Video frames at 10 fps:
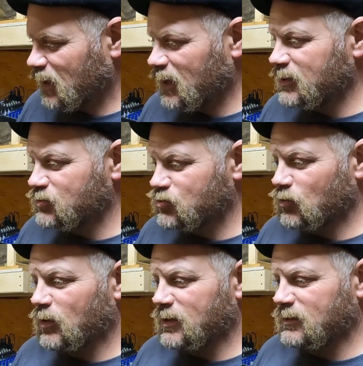I
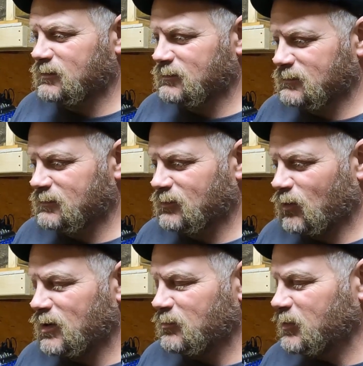enjoyed it
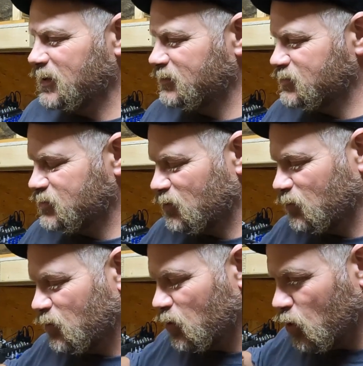quite a bit. So,